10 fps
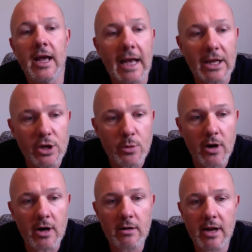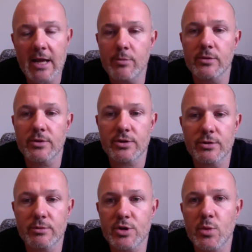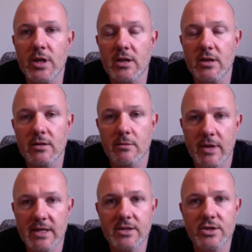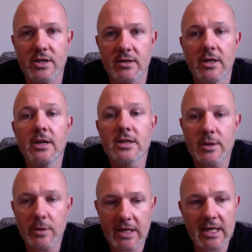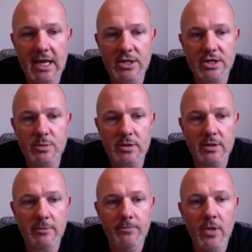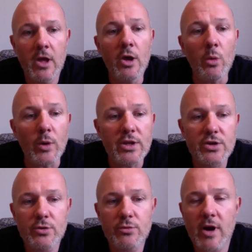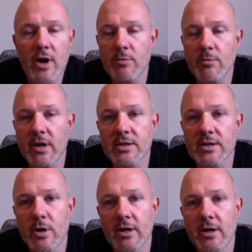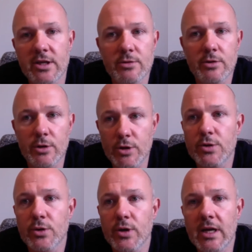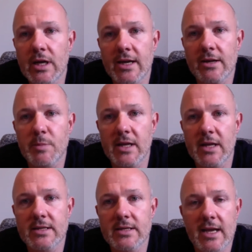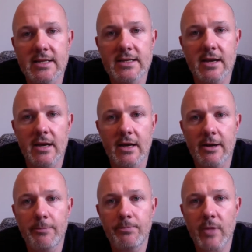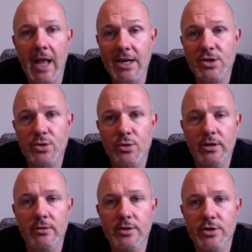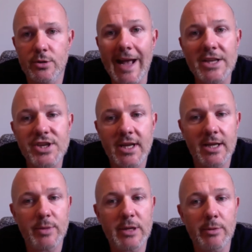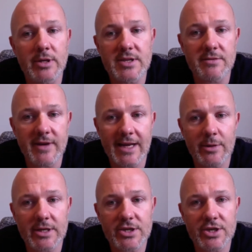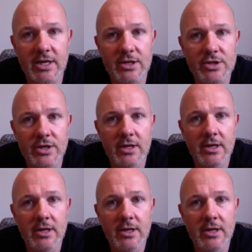and you are able to tweak the messaging so it engages with them. We do recommend as well that you use your in-house banners and editorial to educate people as to the value exchange,